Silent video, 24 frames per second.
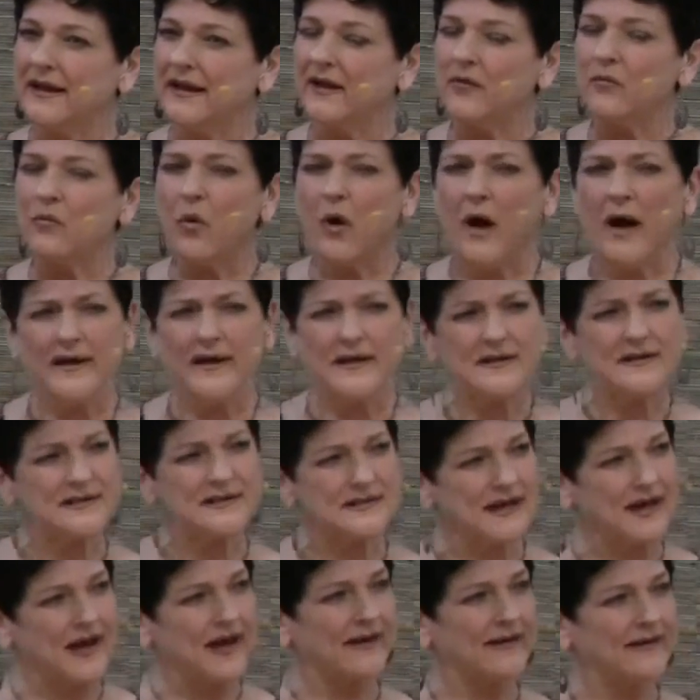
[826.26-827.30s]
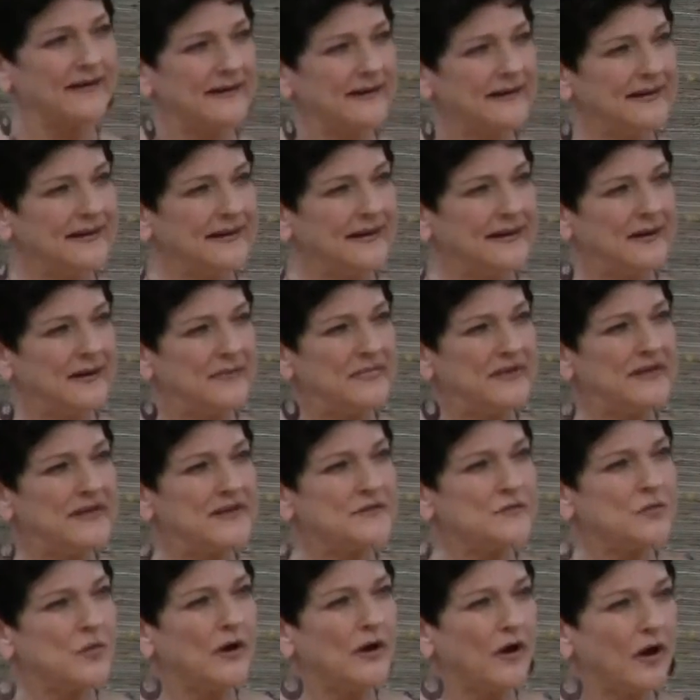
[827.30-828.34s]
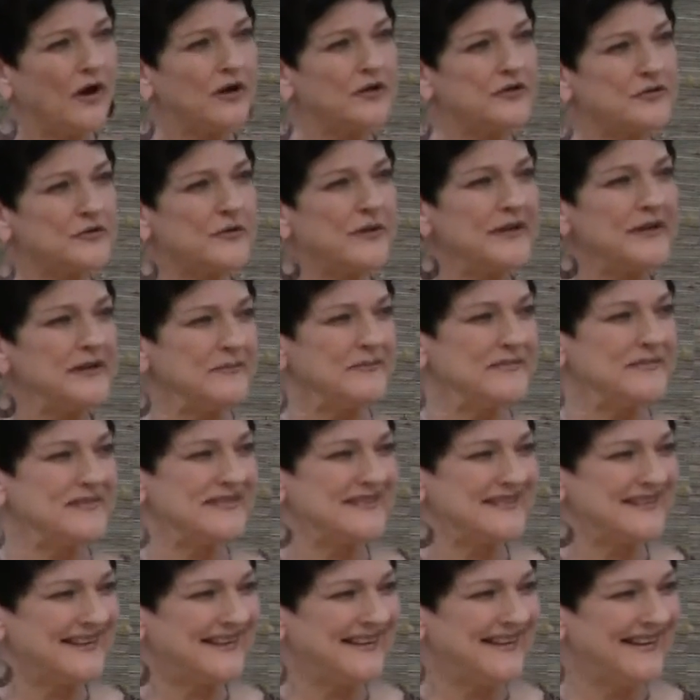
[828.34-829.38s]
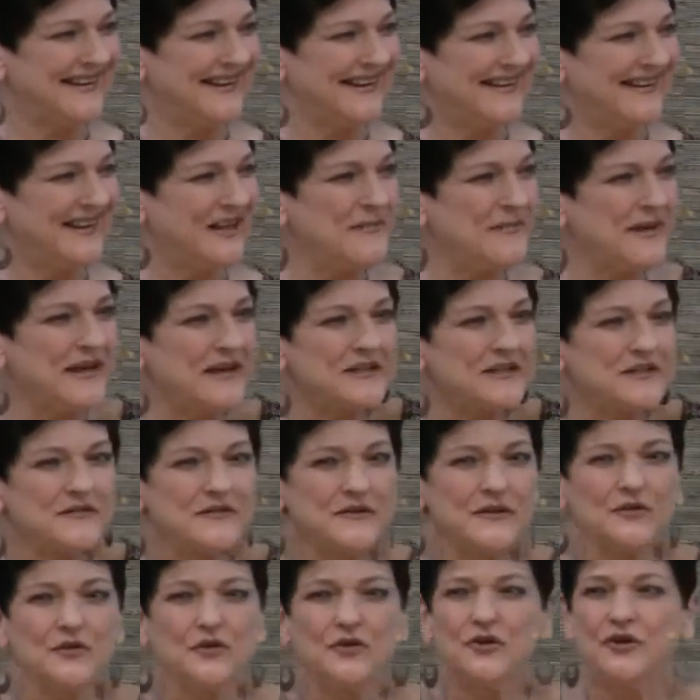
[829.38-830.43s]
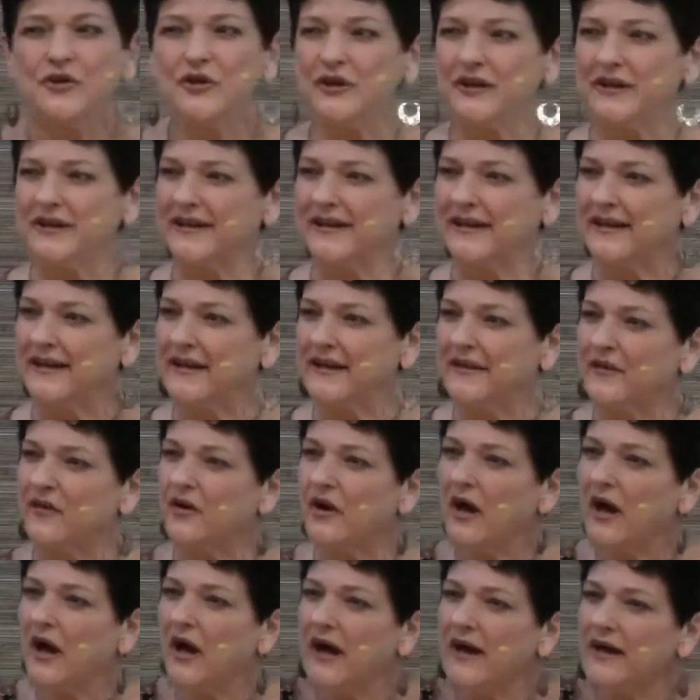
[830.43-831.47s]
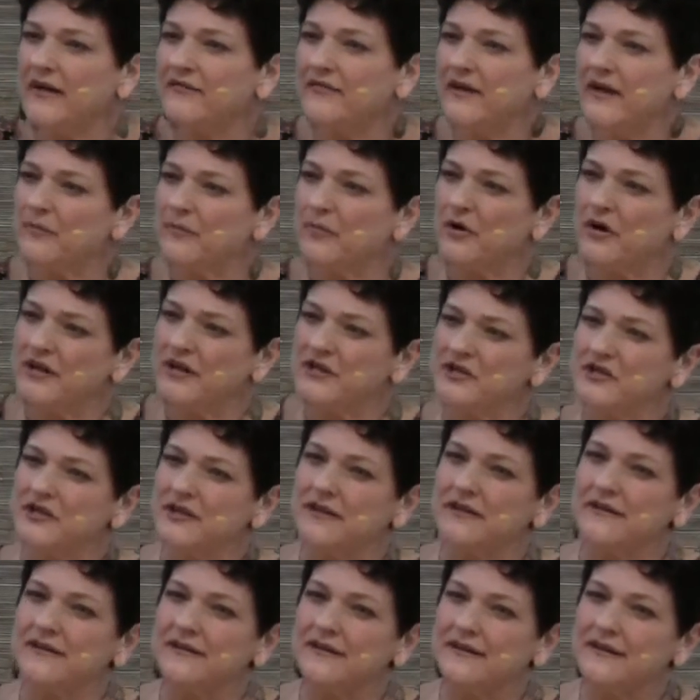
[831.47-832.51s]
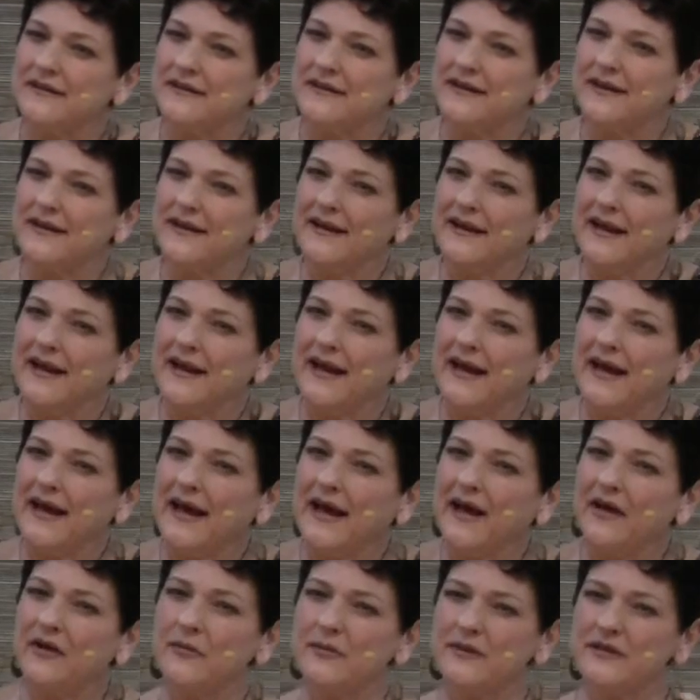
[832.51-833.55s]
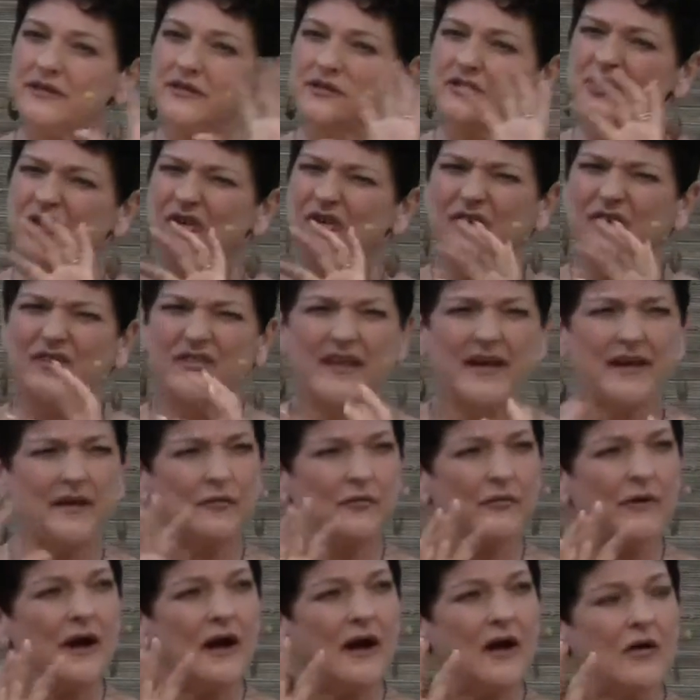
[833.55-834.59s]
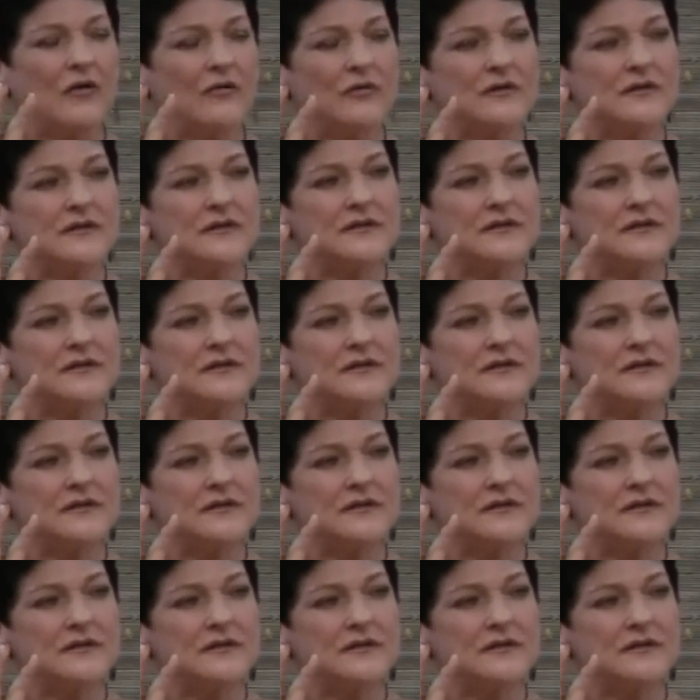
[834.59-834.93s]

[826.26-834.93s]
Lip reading: And why is that? Because what are dreams? They make us feel good. They're a high vibration. How do we turn that around?